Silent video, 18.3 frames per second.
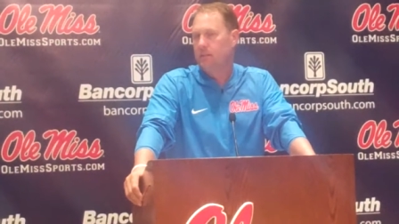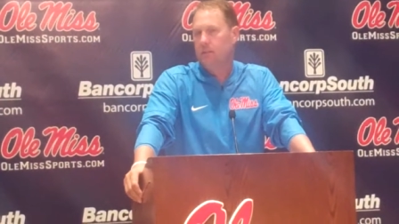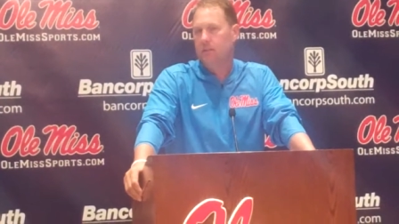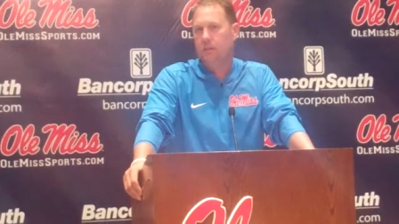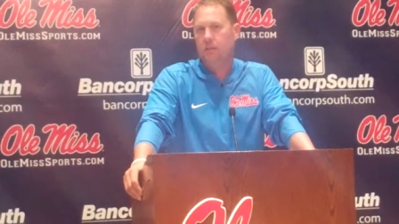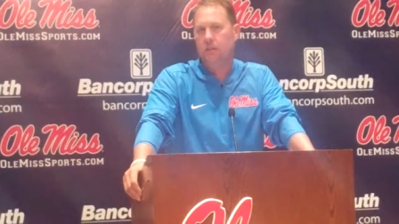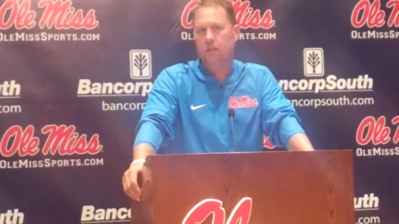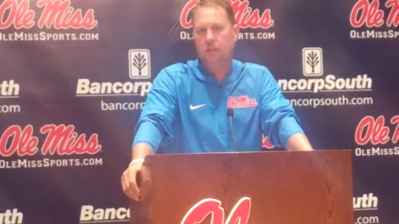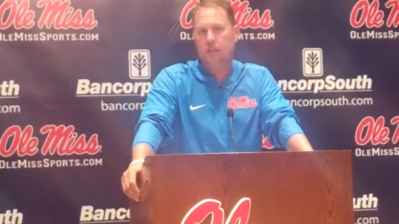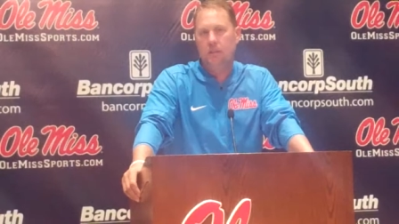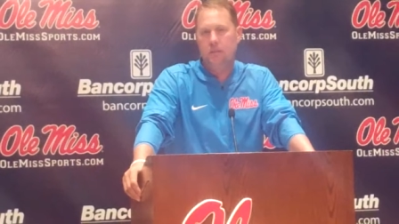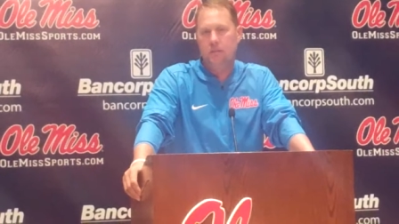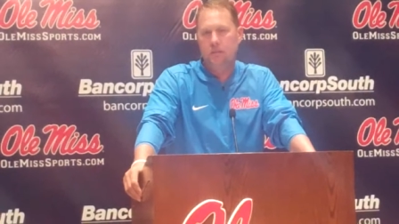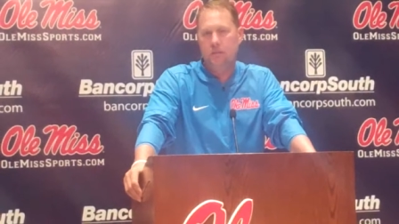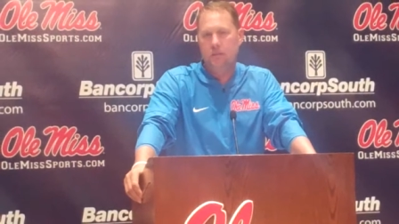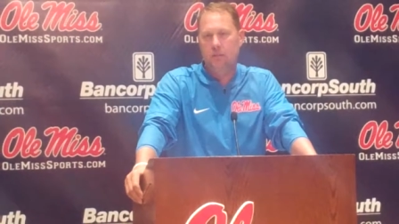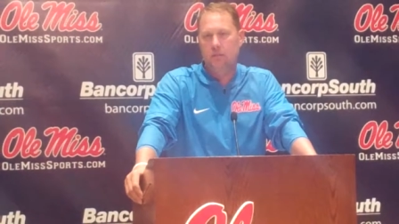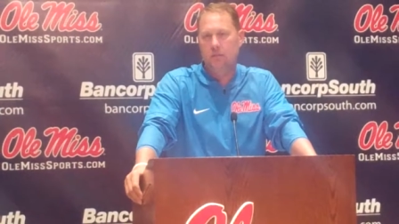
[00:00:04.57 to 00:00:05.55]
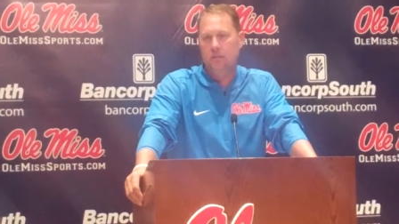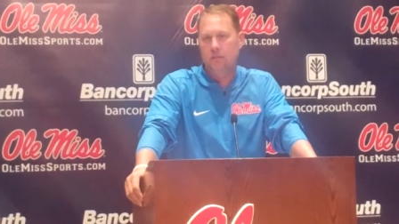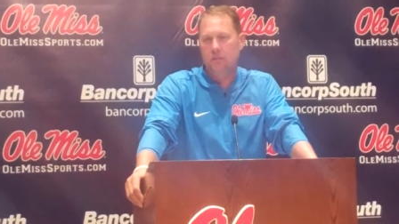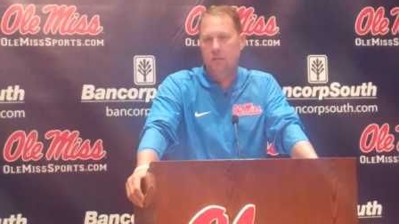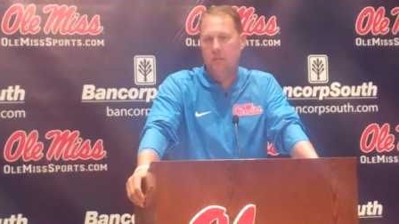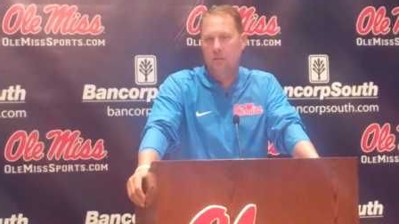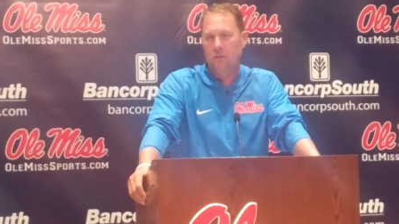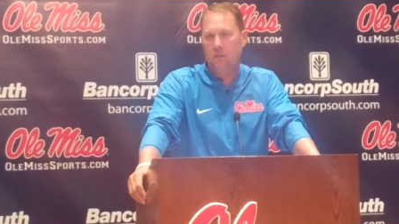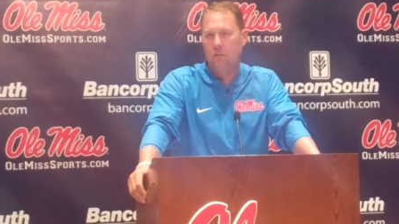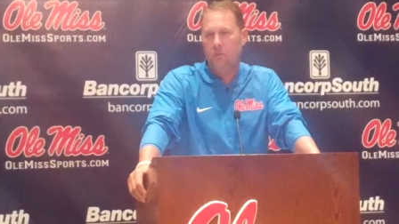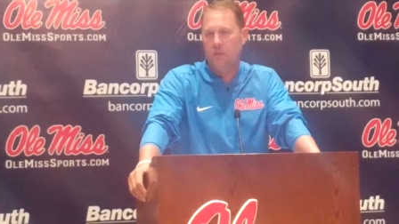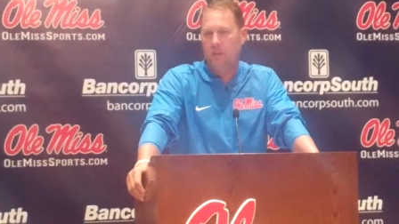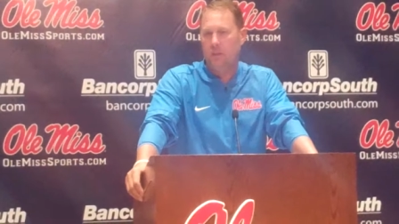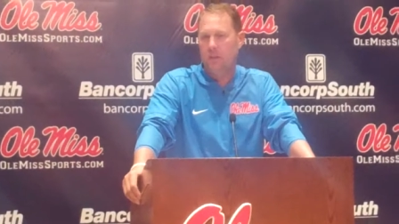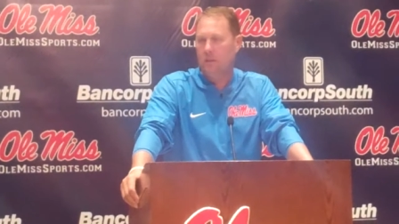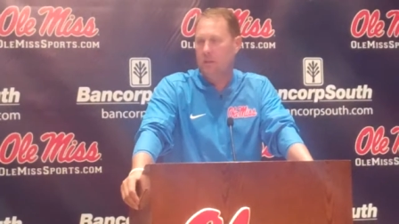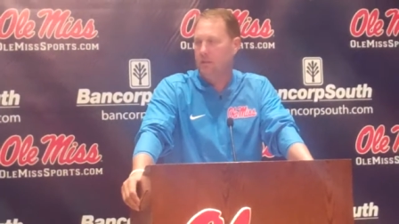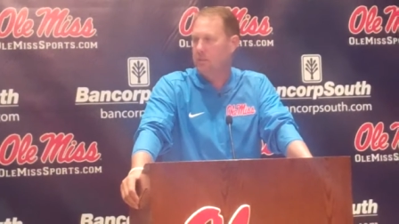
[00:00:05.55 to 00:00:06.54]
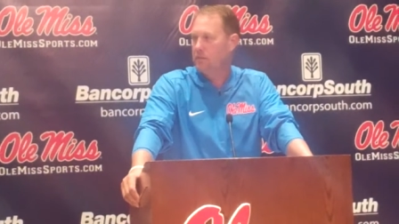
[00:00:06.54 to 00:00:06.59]
looking at, uh, at all
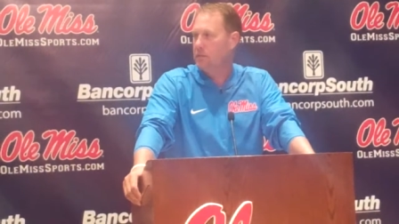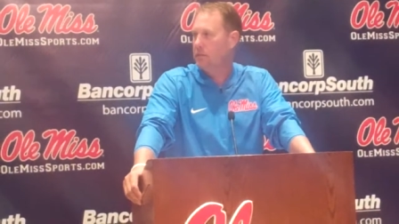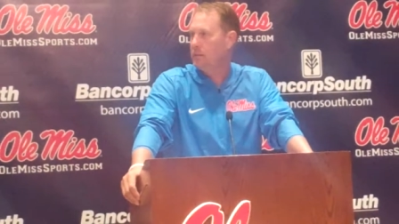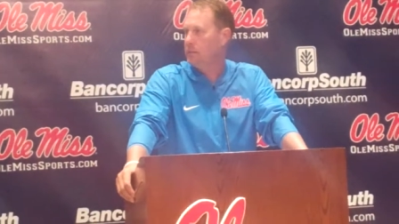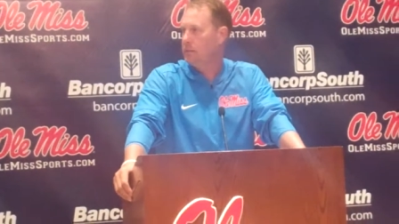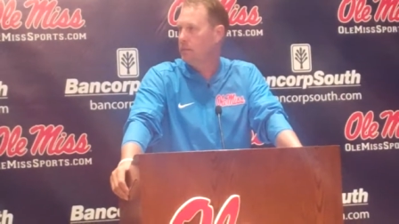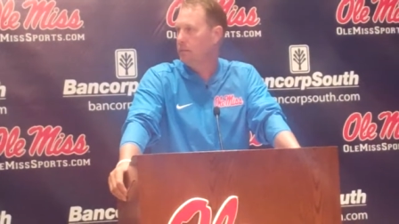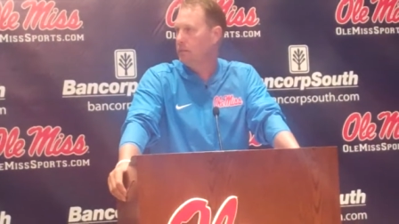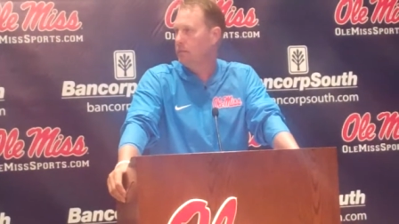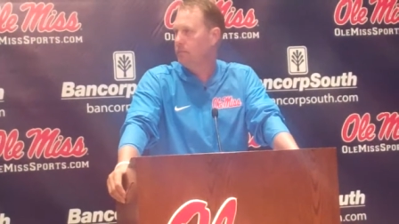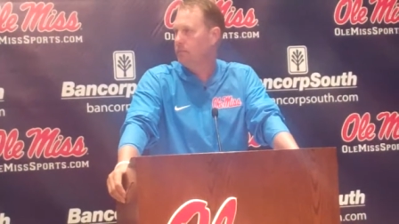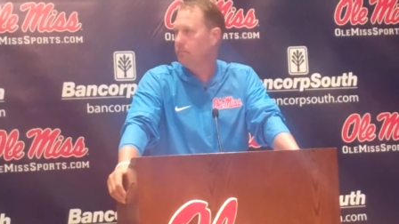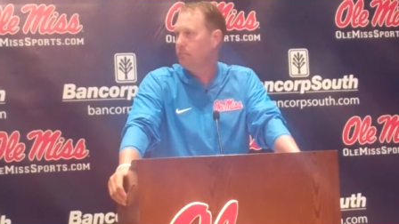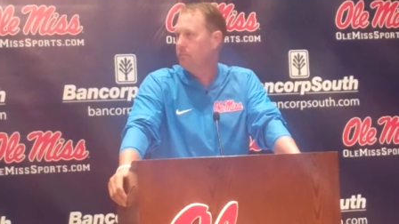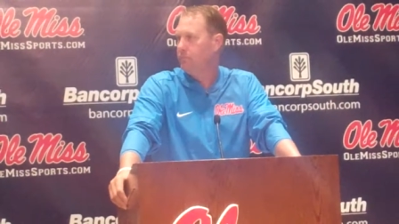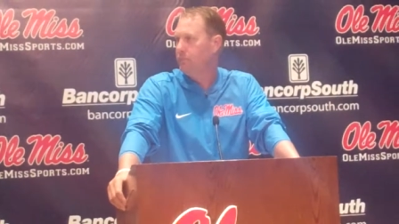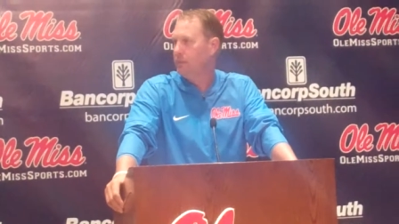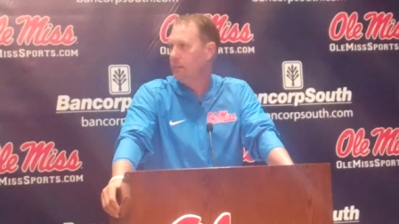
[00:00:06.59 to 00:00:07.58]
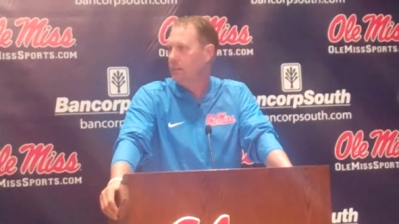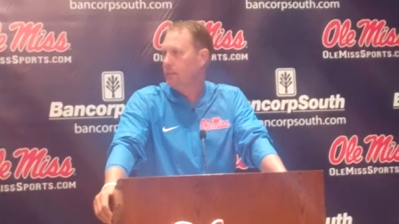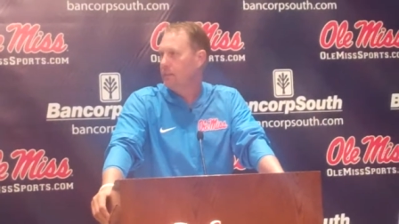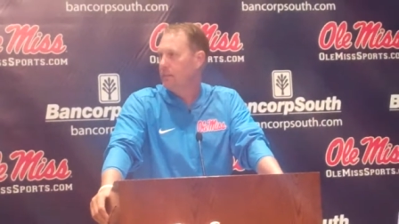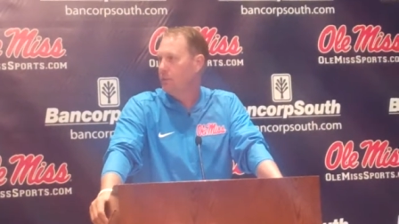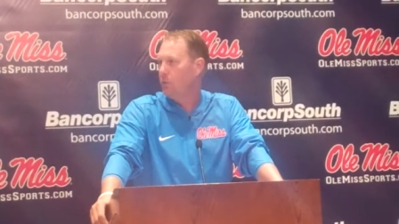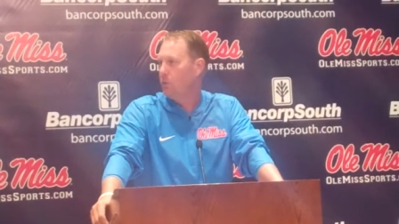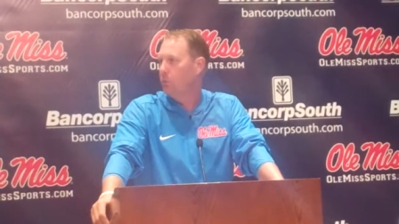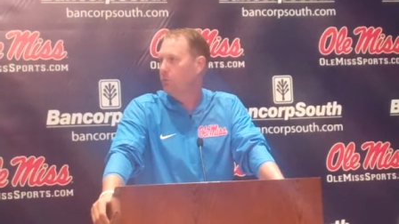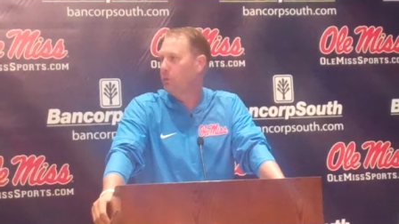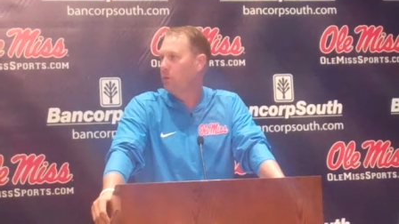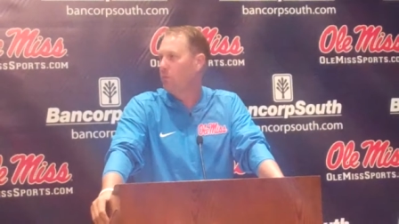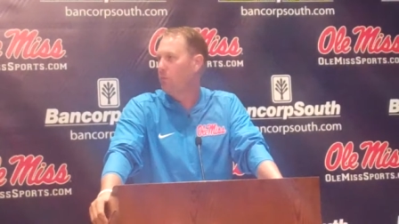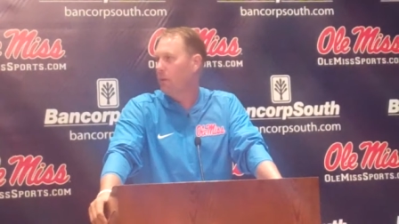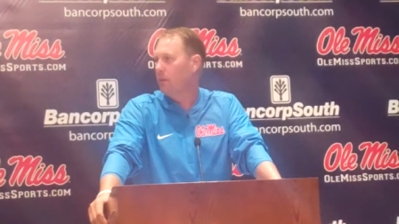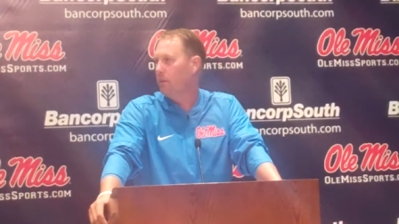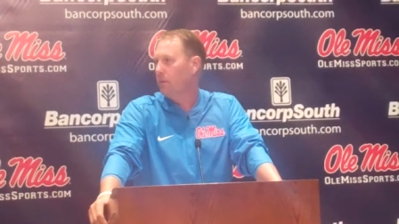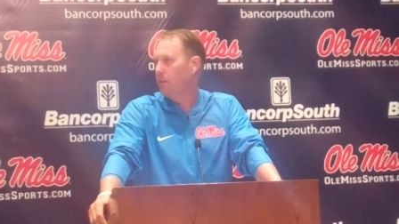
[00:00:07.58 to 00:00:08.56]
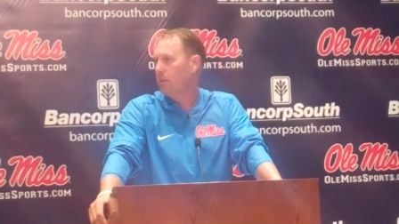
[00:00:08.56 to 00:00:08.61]
the kids that, uh, that are on their
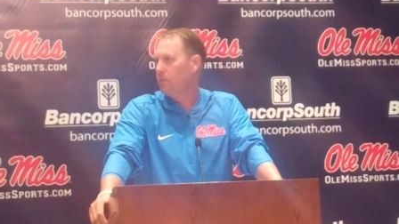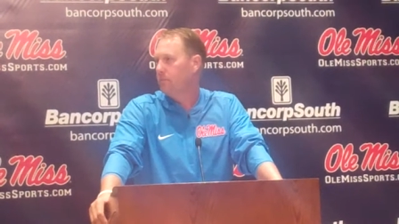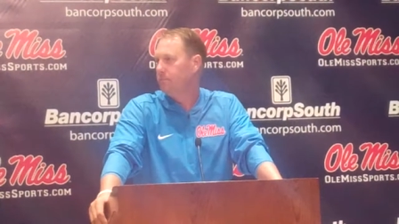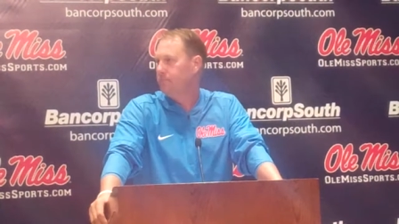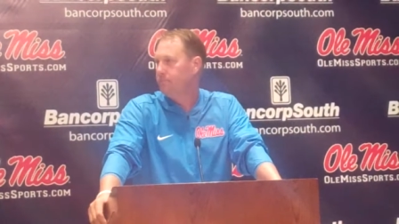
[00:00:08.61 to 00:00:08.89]
radar.